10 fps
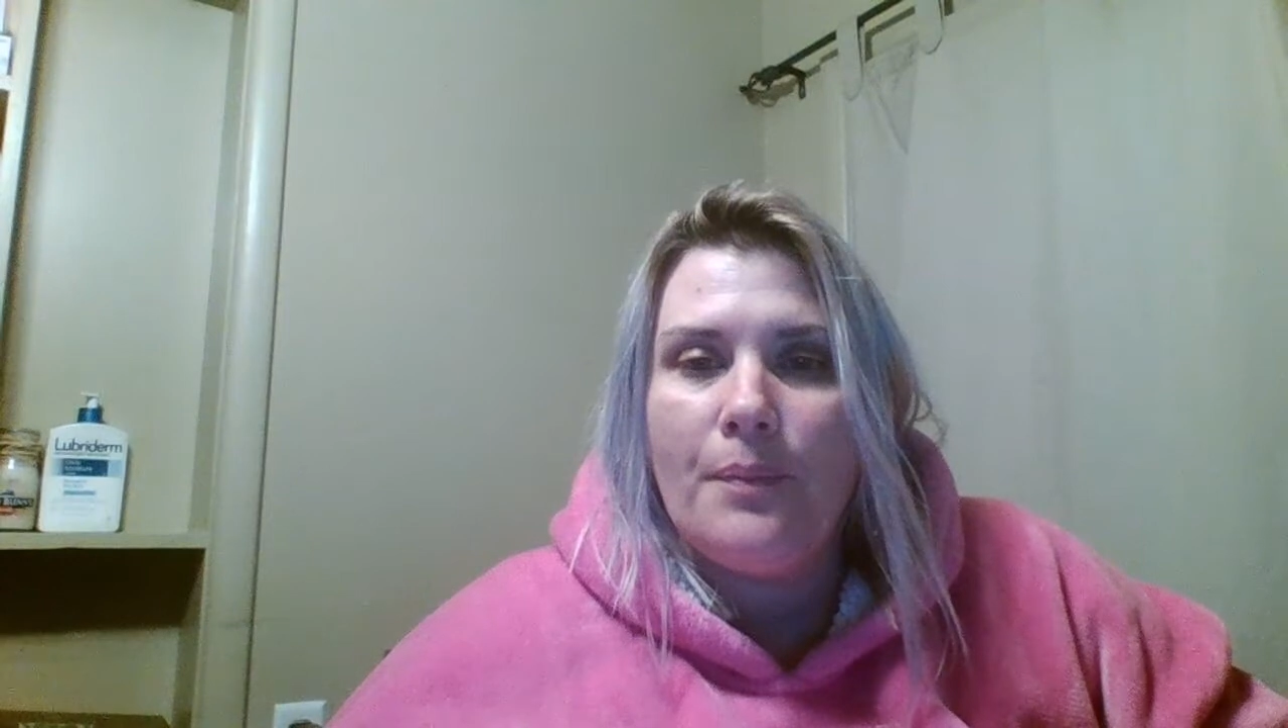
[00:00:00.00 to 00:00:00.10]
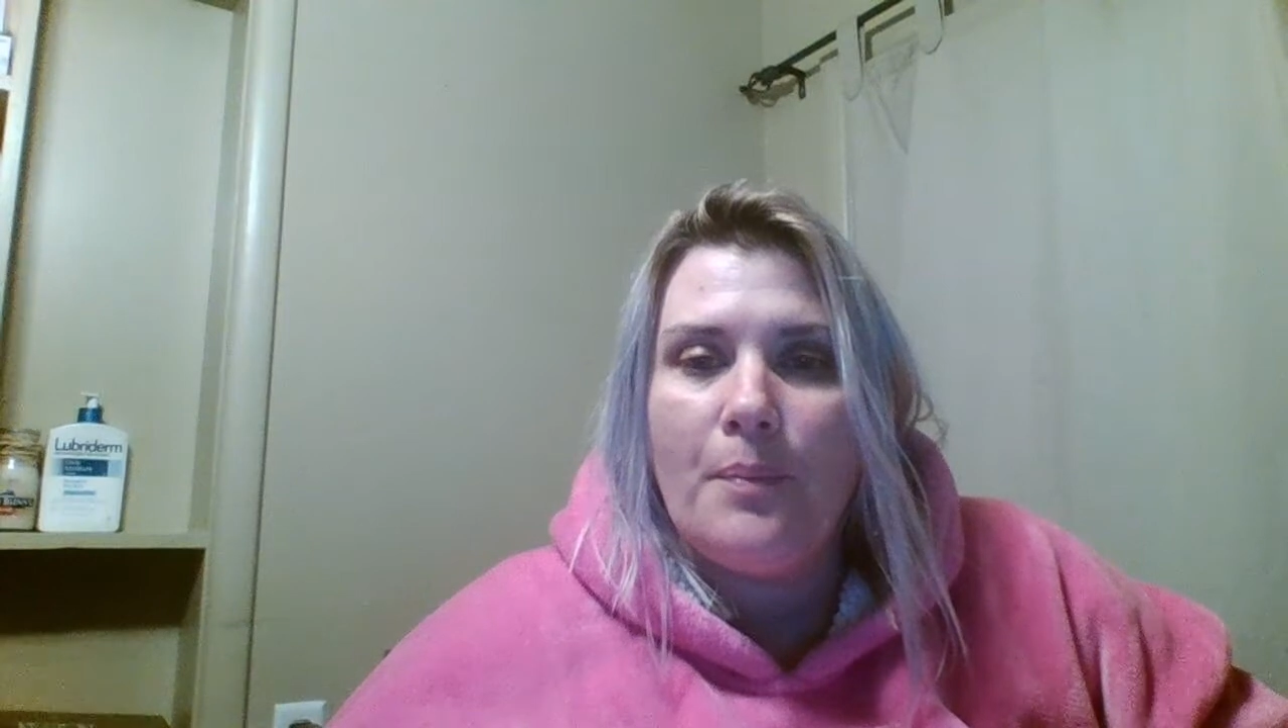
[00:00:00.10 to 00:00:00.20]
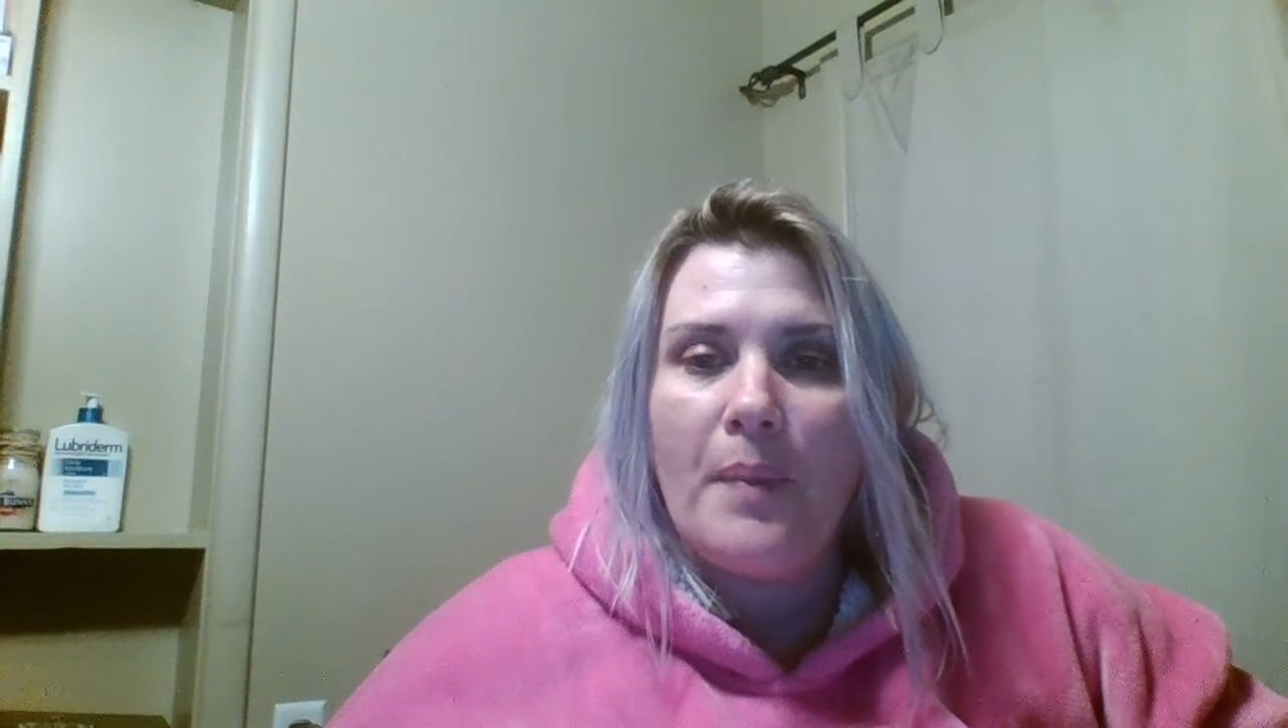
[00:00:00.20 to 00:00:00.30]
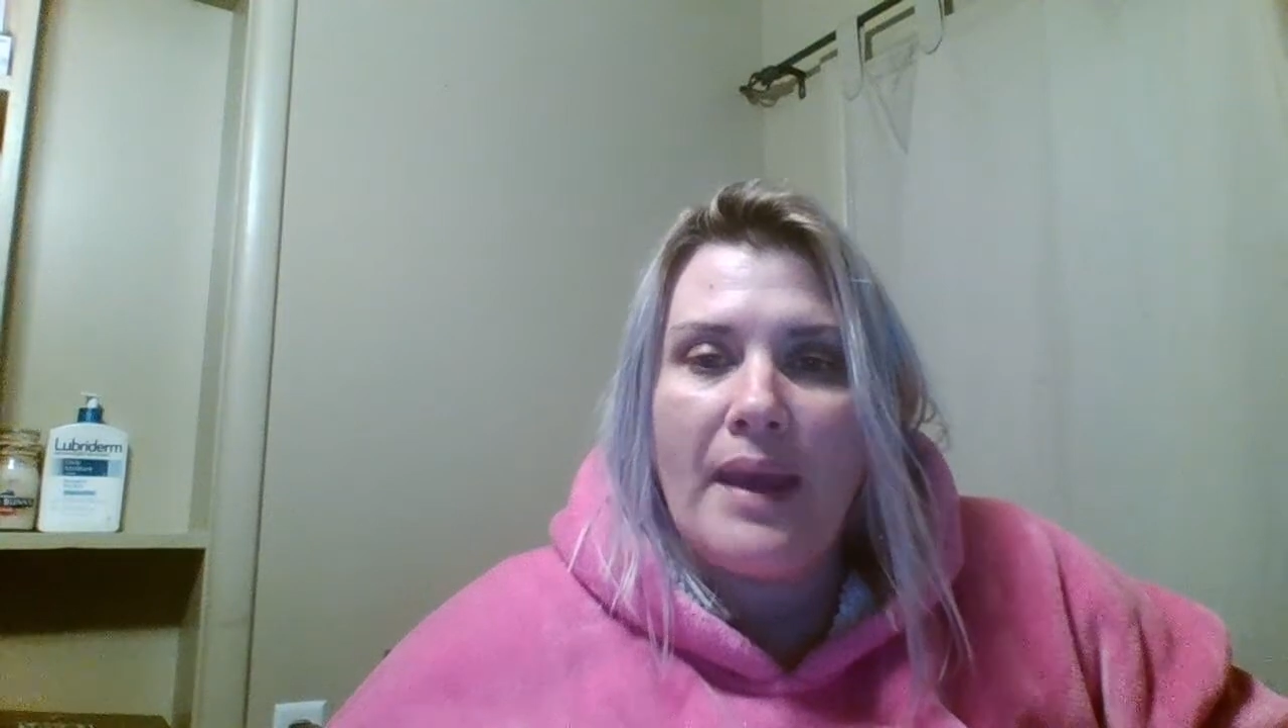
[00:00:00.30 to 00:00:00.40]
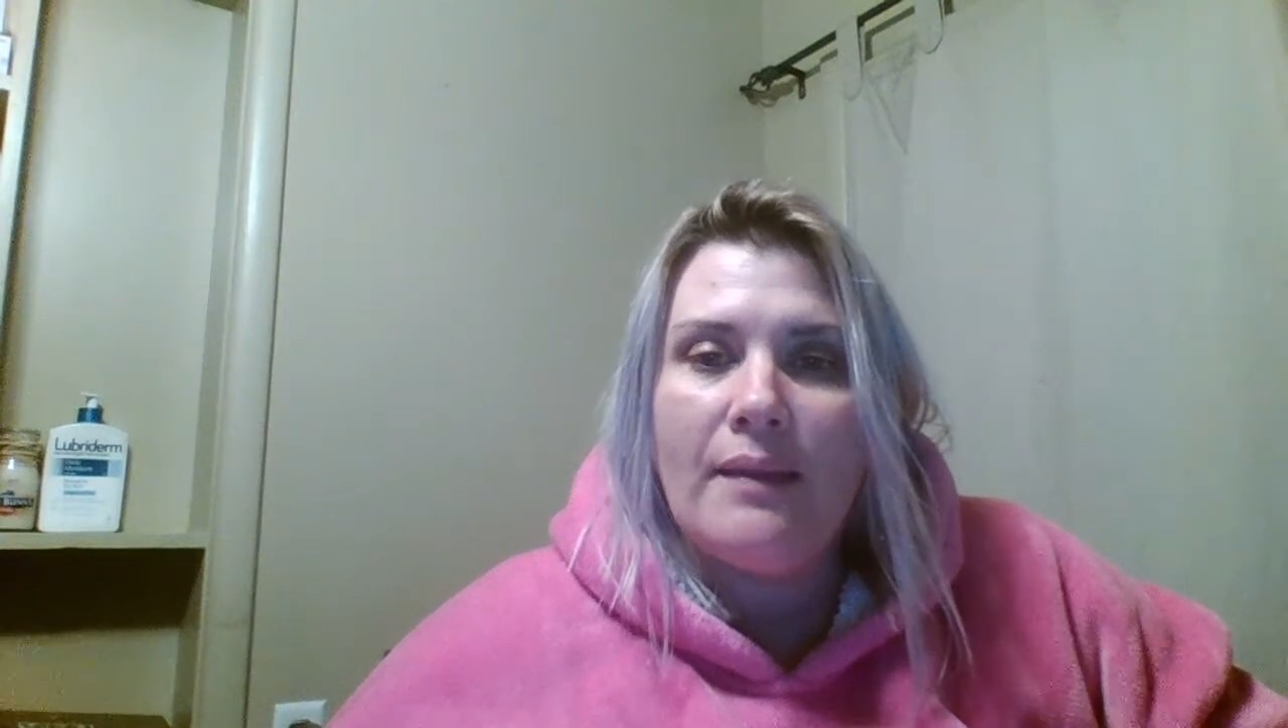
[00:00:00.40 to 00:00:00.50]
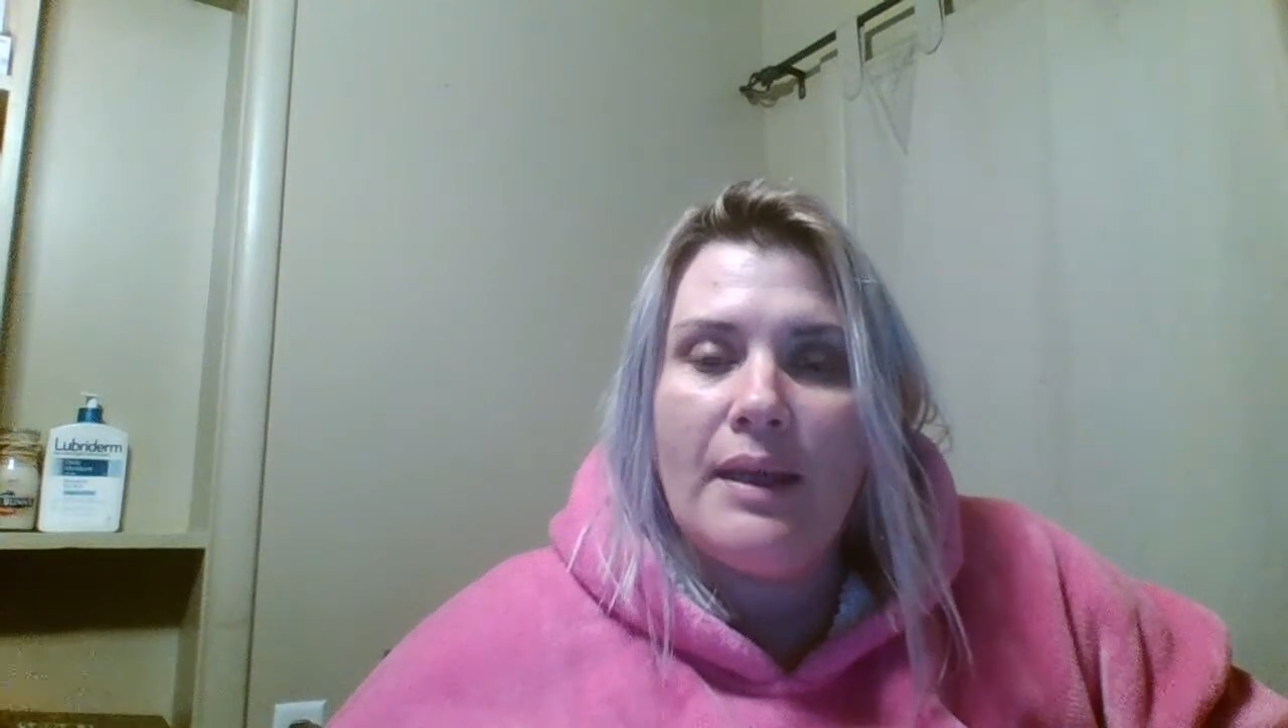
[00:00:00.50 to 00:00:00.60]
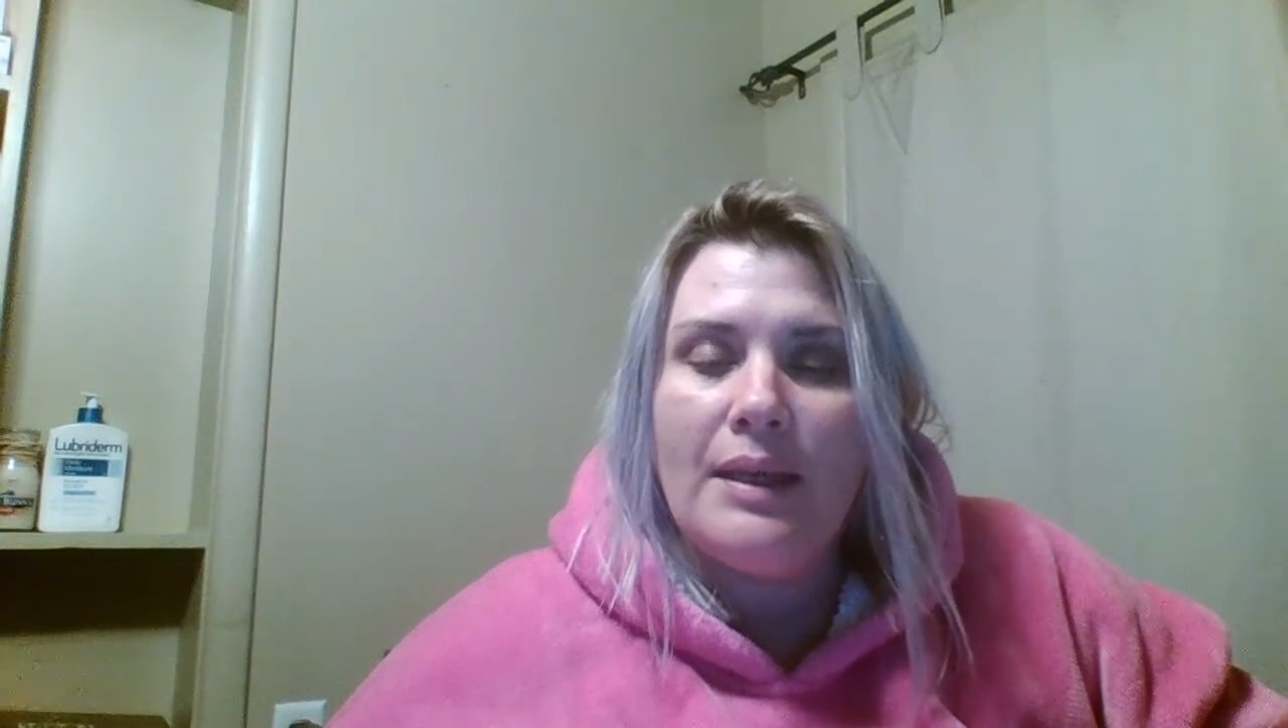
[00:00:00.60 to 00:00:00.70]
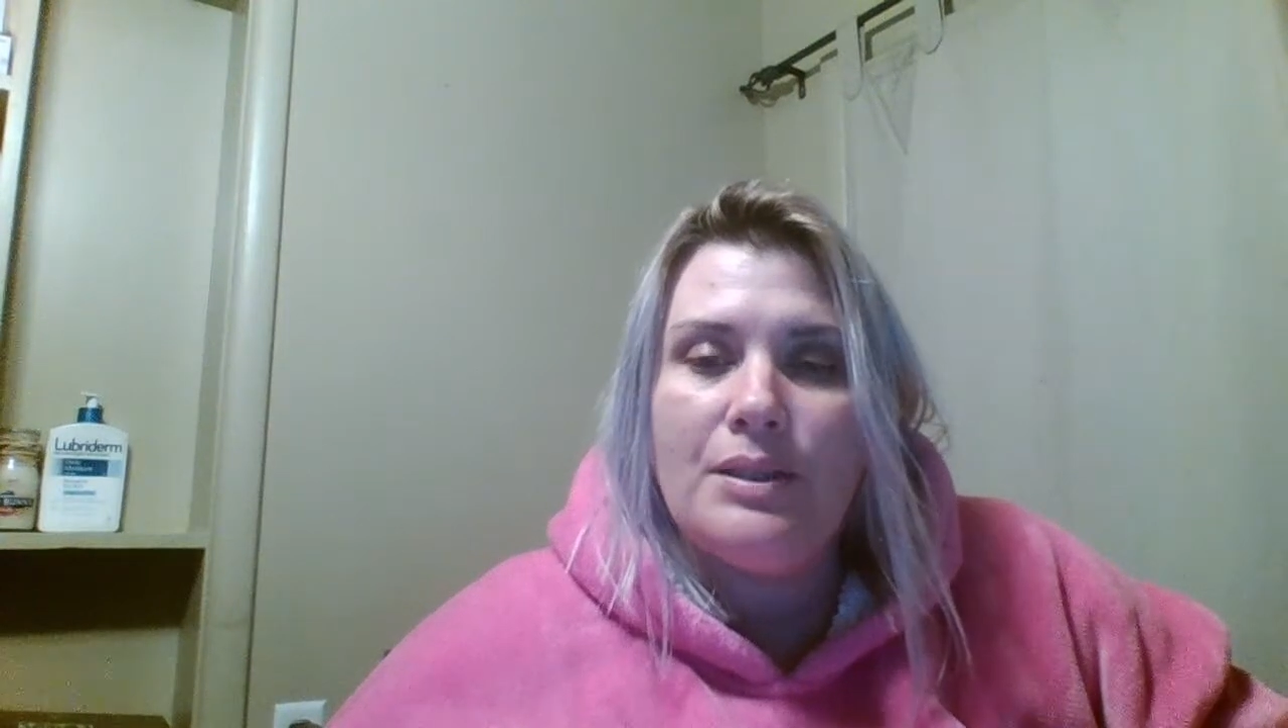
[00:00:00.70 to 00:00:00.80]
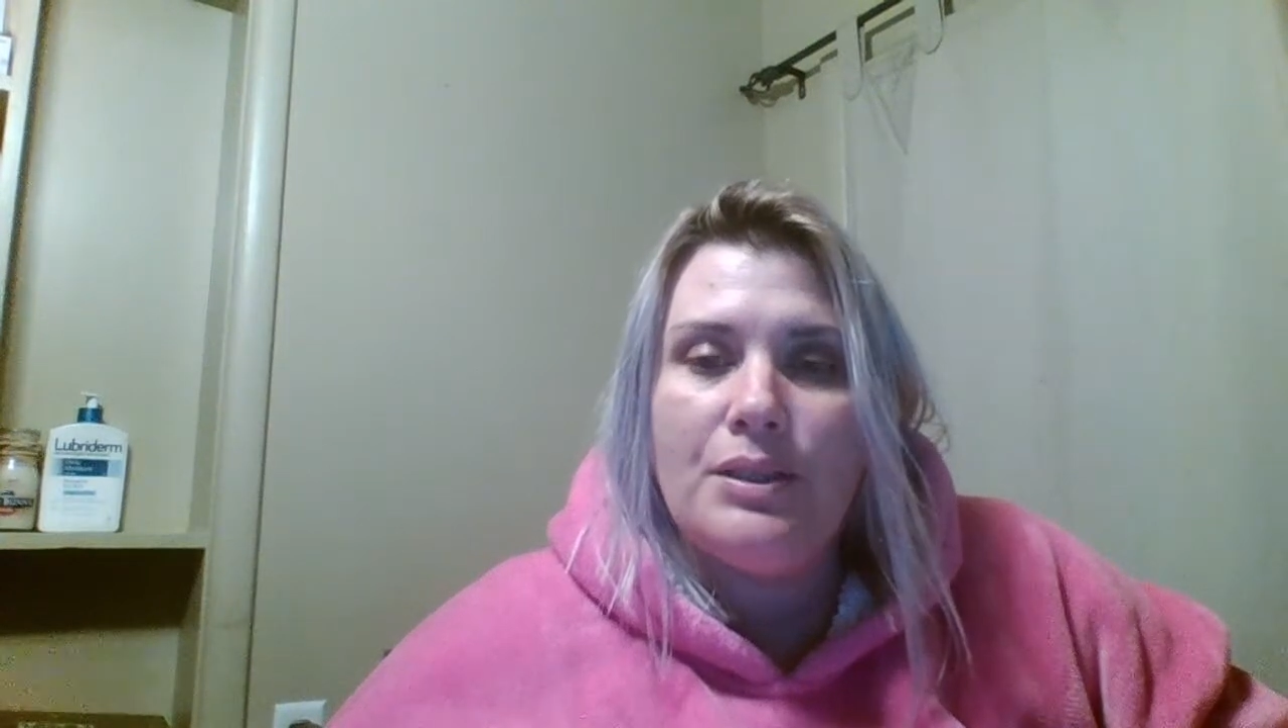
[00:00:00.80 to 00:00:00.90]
mainly